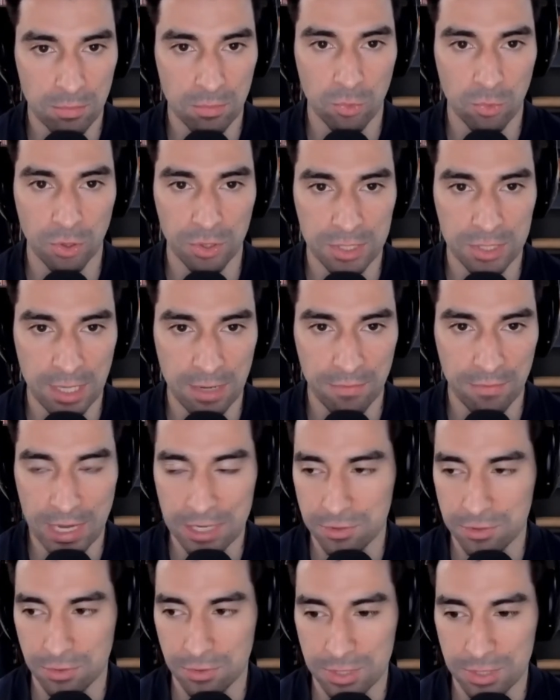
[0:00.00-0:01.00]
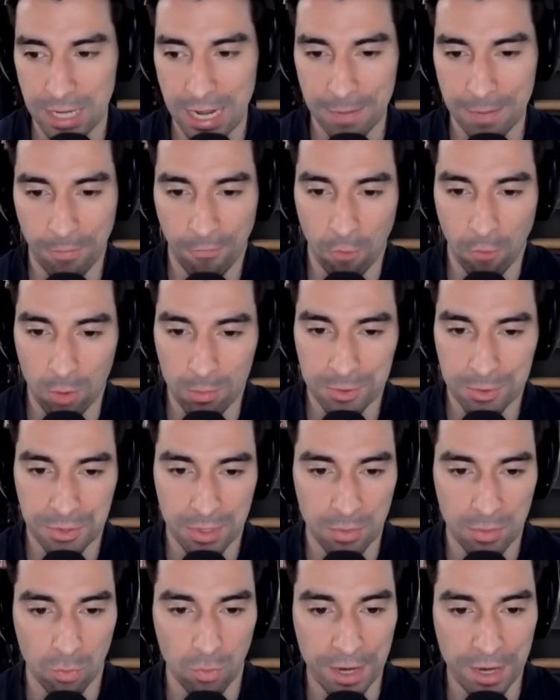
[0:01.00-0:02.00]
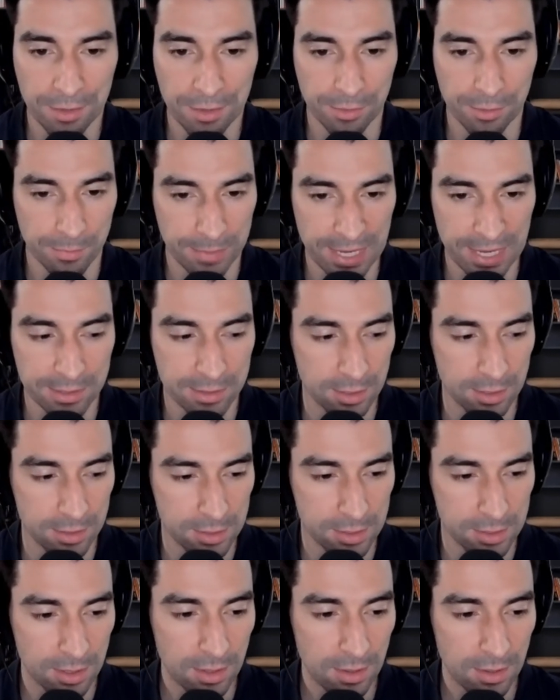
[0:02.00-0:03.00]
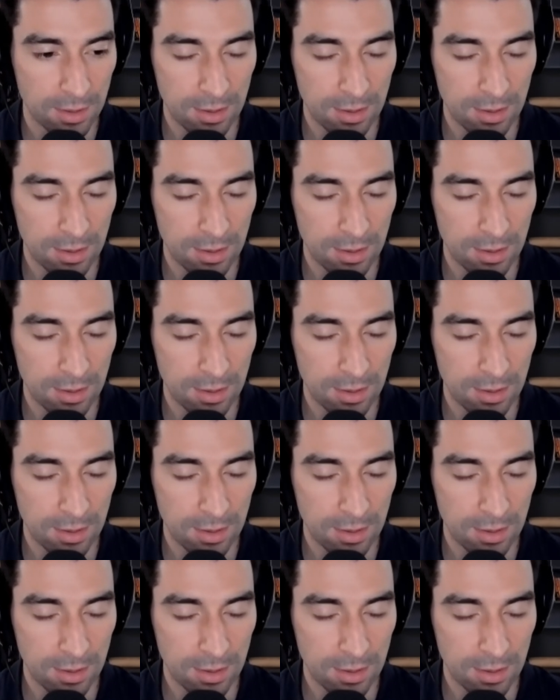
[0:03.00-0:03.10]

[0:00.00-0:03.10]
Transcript: real estate investors and high performers on a regular basis.